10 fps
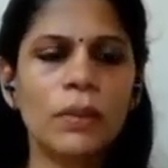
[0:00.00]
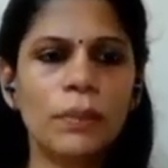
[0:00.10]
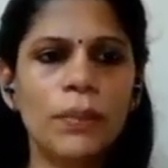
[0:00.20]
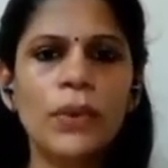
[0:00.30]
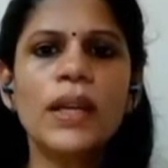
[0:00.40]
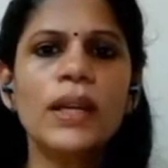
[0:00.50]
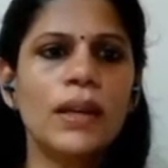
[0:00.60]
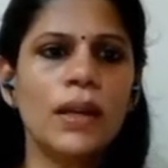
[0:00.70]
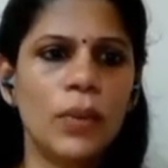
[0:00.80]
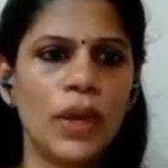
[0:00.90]
put it in
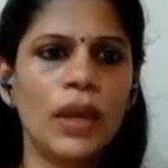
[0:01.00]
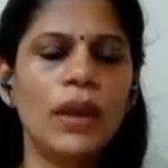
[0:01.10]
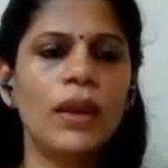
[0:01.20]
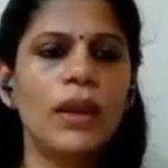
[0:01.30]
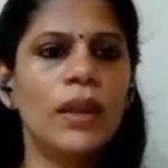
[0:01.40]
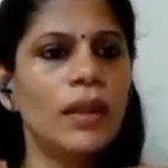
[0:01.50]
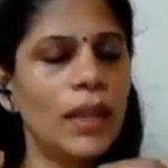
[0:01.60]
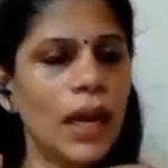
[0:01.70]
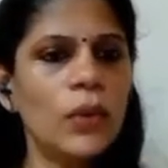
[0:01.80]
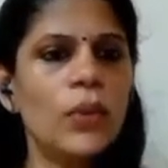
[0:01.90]
a way
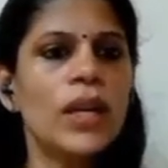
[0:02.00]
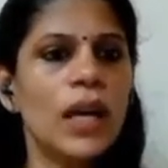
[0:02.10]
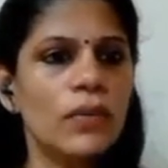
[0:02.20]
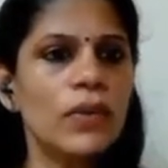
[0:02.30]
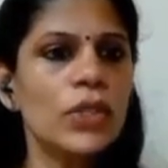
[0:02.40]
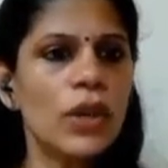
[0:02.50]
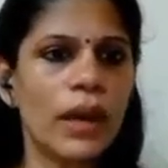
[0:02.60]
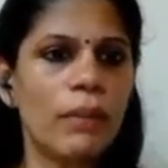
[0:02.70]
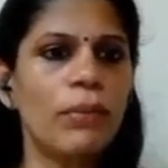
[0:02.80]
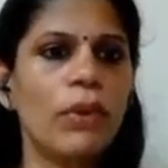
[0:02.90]
that would convince your
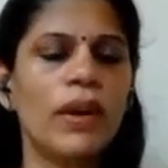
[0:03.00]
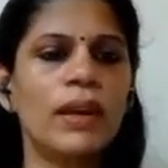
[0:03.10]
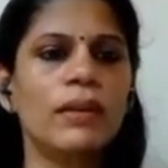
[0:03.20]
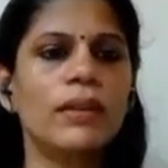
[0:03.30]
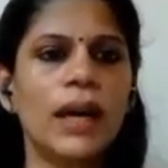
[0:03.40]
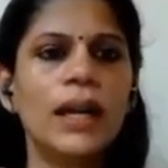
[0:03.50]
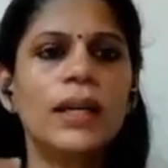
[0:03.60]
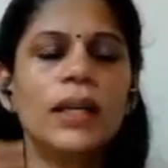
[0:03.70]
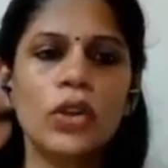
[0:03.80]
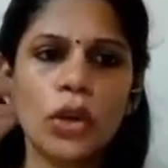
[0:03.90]
employer that
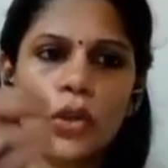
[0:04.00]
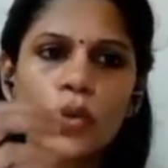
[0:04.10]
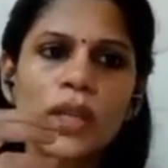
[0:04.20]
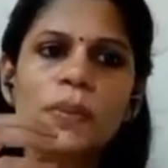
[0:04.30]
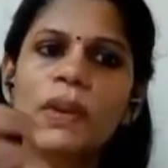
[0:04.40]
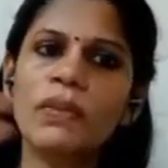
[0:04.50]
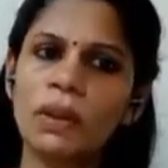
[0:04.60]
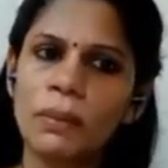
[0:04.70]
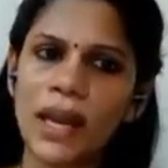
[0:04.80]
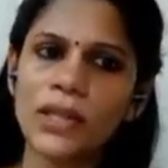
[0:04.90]
your USP will
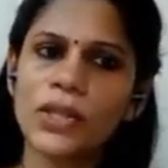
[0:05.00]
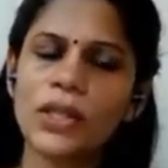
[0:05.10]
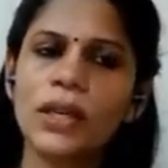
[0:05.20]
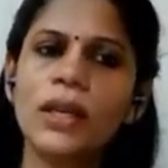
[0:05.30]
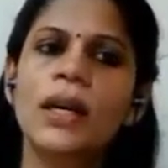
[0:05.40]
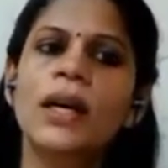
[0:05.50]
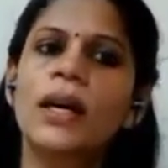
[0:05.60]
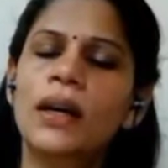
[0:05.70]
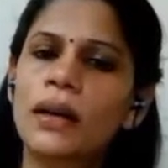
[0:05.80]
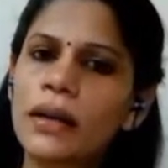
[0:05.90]
match the
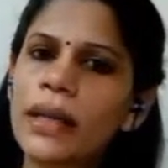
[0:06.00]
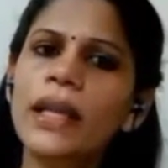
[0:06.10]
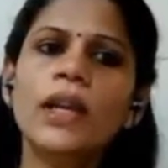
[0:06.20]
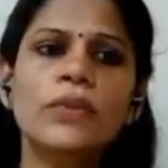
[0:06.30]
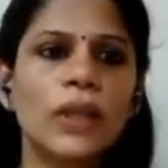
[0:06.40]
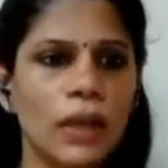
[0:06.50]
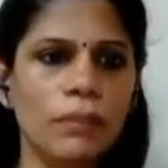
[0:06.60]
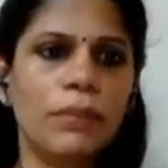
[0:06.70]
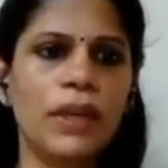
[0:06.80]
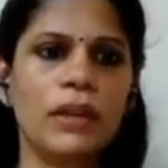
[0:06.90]
need of the
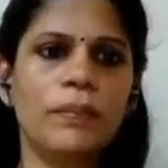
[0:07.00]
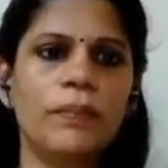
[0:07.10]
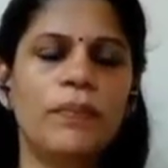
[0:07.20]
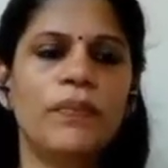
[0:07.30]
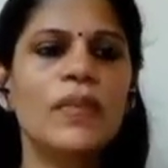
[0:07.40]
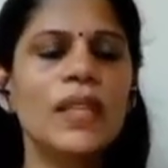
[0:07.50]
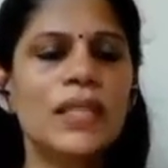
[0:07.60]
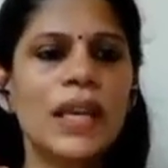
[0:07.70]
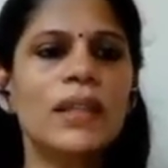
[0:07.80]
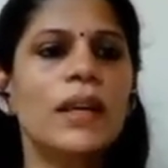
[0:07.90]
company.
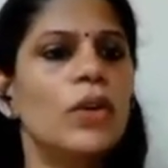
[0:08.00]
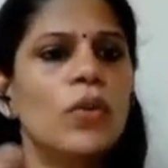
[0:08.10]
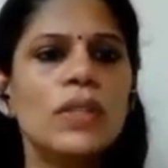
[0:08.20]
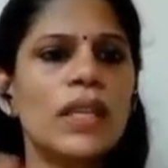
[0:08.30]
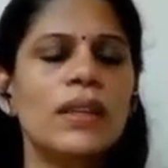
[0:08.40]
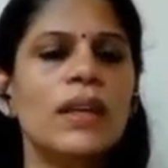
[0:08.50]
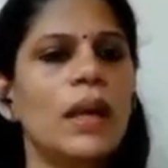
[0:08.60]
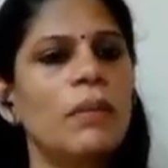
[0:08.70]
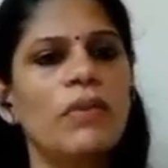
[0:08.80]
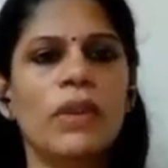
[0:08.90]
Say that, don't say that
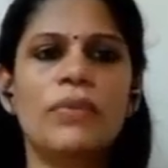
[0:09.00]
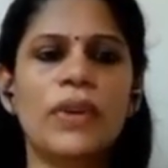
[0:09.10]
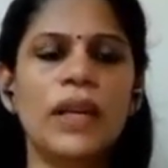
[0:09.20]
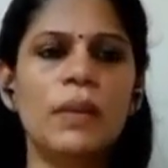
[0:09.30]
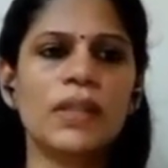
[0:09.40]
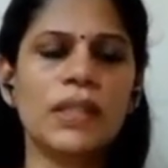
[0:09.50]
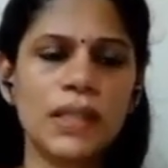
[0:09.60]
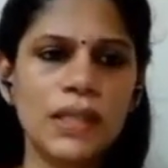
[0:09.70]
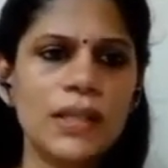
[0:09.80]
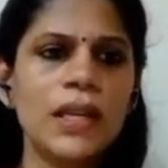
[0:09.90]
I'm a very friendly person.
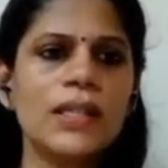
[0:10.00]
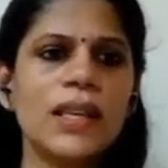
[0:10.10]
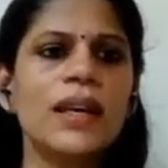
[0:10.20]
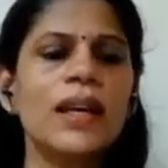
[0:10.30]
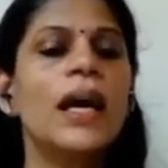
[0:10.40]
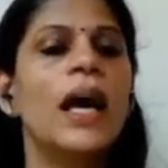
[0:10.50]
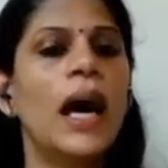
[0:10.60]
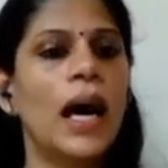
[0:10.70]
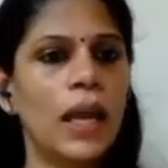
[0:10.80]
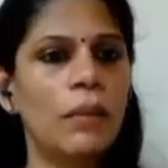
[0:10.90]
Instead, say that
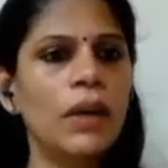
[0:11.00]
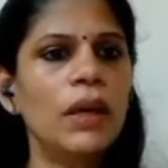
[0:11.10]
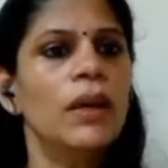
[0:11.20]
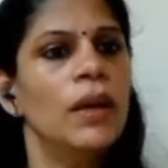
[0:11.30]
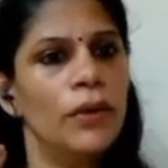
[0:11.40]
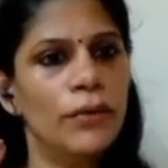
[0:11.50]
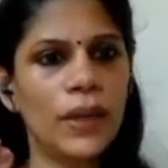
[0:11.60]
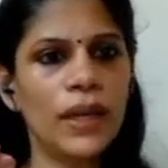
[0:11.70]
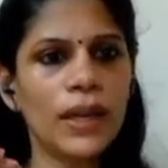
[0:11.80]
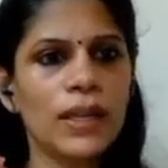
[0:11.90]
I'm a
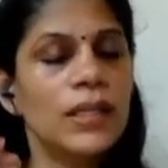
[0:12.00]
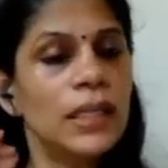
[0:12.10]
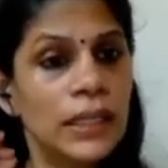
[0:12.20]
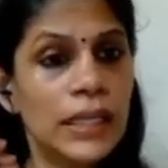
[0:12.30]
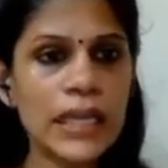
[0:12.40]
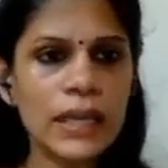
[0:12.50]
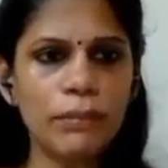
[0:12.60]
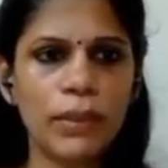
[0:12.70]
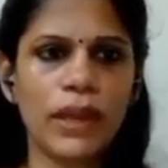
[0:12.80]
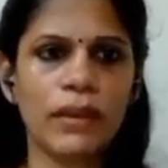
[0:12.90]
fantastic team
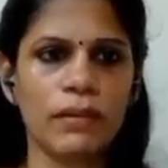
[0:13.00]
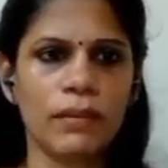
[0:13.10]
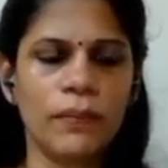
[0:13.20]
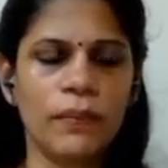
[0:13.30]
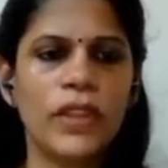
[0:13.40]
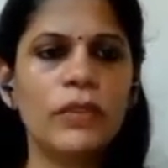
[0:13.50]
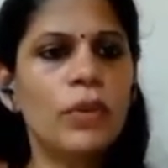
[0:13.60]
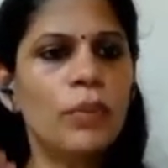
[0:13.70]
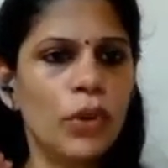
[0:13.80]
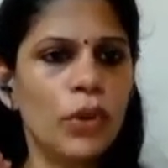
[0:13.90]
player. If you
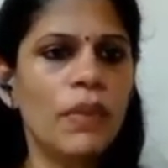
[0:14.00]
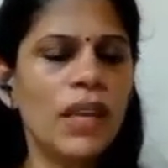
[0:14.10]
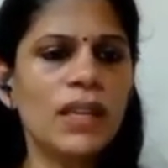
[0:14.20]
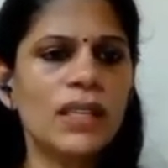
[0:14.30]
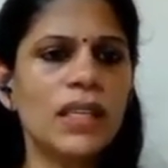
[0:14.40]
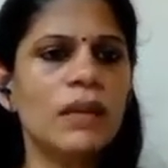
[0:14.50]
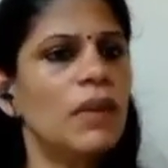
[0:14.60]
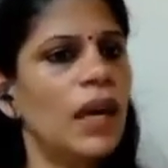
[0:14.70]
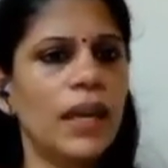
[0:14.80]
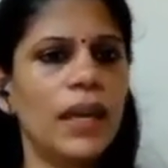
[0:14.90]
put me in a team,
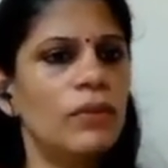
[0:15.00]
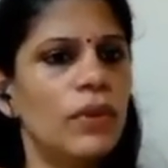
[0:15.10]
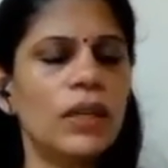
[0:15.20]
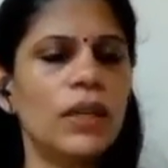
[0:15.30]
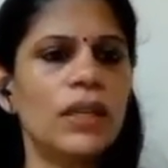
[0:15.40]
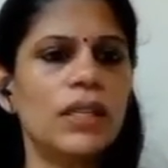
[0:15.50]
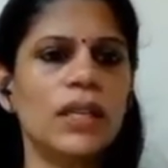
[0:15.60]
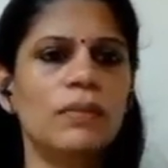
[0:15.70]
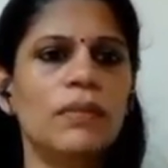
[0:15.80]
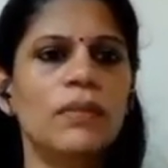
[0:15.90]
I can work in a
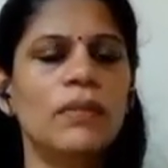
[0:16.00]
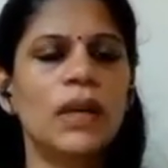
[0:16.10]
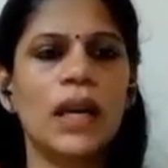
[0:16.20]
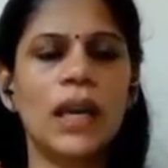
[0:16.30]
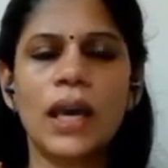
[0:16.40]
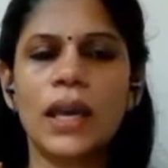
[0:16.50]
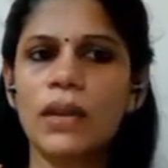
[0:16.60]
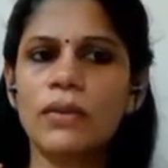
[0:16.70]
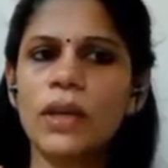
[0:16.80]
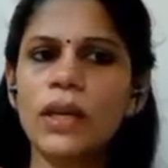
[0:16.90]
team. I can
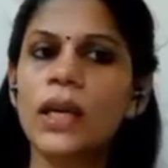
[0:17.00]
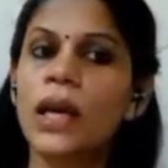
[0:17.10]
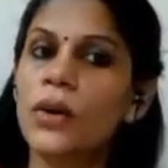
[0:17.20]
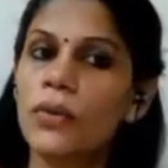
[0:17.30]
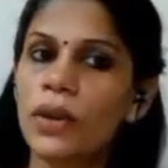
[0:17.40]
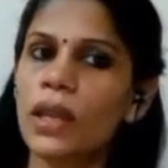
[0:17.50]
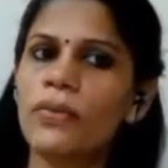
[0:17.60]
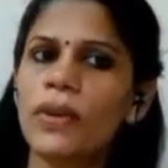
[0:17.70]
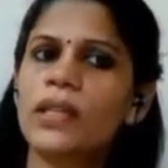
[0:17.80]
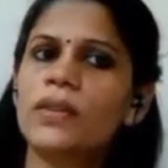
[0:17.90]
work very
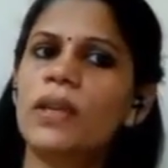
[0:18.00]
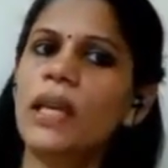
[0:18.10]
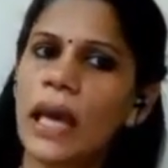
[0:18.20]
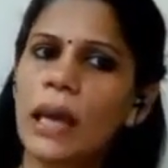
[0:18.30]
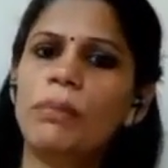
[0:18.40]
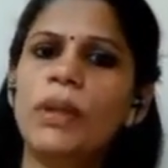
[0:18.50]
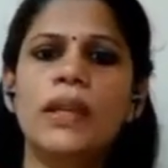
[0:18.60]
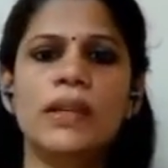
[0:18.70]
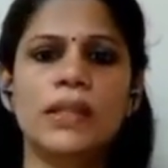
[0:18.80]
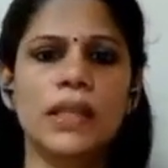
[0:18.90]
effectively, happily
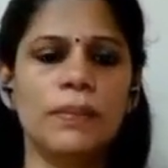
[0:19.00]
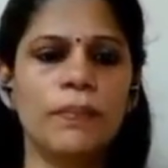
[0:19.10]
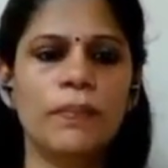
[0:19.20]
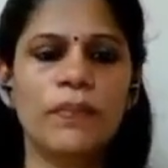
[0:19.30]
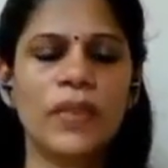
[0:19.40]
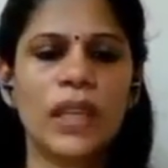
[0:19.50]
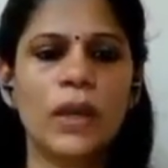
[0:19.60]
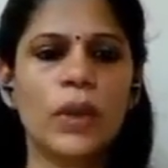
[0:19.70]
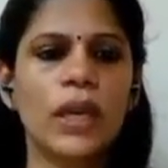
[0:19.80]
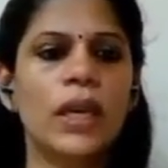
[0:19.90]
in a team.
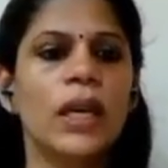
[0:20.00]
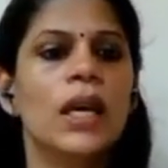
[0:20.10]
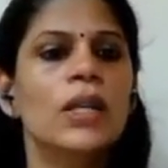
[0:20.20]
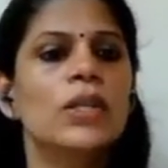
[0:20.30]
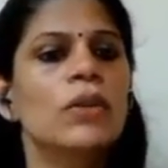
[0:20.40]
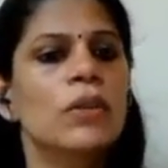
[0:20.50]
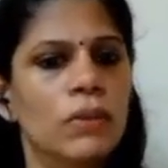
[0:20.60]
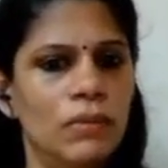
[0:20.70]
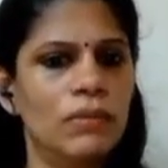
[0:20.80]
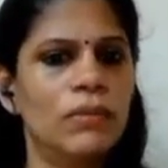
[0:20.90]
Okay, so
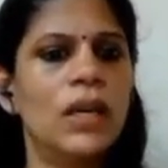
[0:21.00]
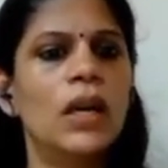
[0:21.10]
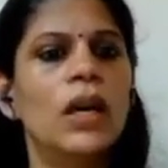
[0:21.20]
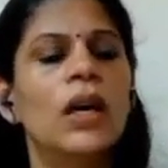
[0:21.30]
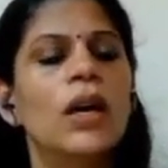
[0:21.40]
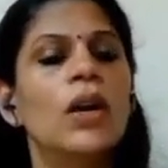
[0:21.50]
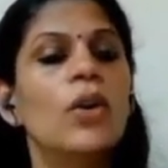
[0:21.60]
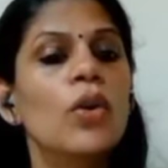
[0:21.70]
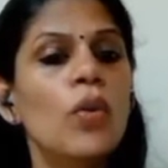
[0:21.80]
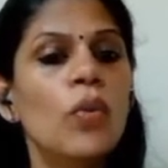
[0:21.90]

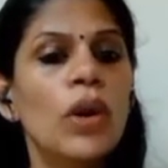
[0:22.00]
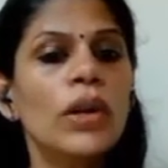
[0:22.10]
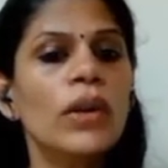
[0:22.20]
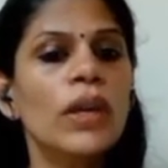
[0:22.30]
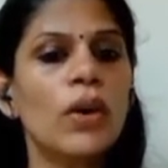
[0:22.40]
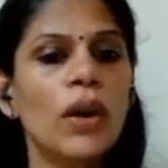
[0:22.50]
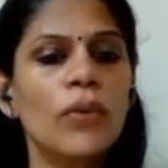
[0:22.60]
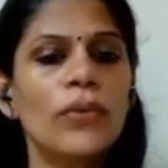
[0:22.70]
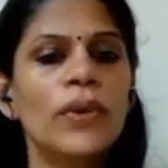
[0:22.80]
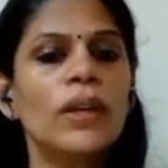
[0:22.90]
know what you can
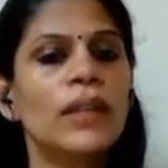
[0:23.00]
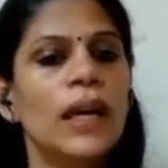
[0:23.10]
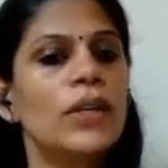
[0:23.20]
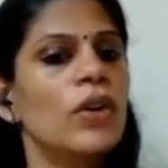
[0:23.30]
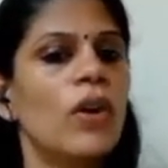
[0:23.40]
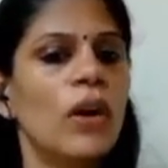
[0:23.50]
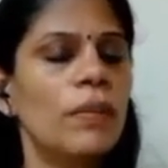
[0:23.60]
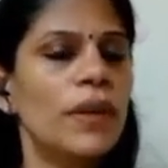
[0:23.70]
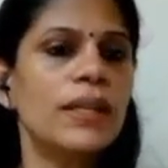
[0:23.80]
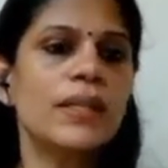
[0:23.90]
offer that your
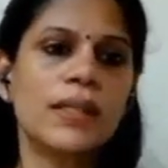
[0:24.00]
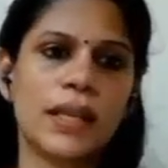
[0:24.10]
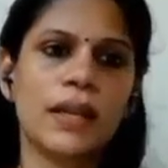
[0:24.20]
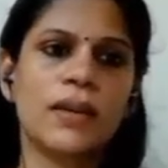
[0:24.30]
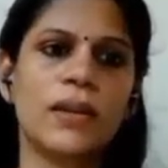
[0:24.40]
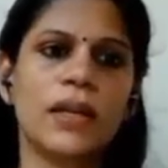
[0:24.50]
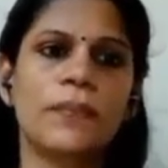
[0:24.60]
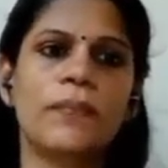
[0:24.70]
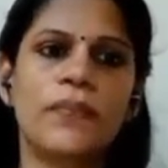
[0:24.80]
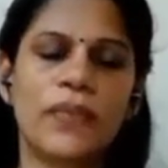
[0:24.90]
competitors cannot.
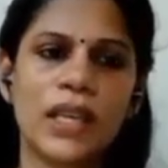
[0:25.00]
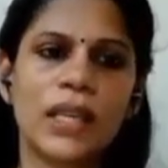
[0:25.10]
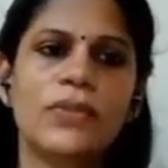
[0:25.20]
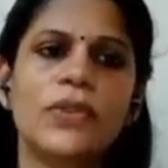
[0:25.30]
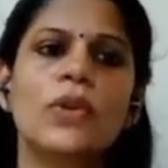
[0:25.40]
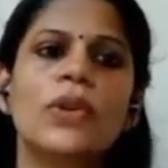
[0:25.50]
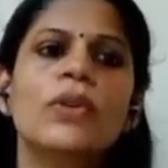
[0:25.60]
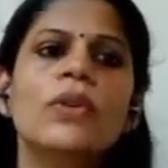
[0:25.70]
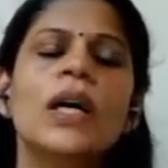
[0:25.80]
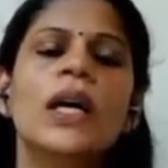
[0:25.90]
As I've told
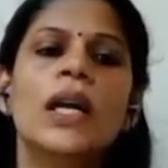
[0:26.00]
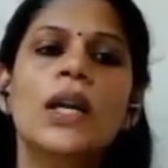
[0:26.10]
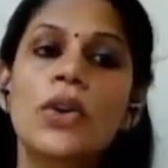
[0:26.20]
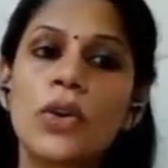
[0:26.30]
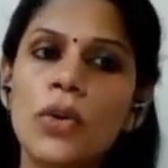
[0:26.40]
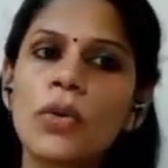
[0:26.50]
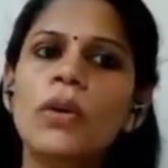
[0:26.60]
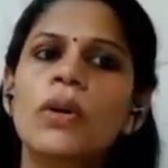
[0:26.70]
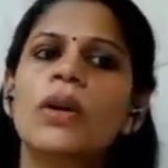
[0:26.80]
you, know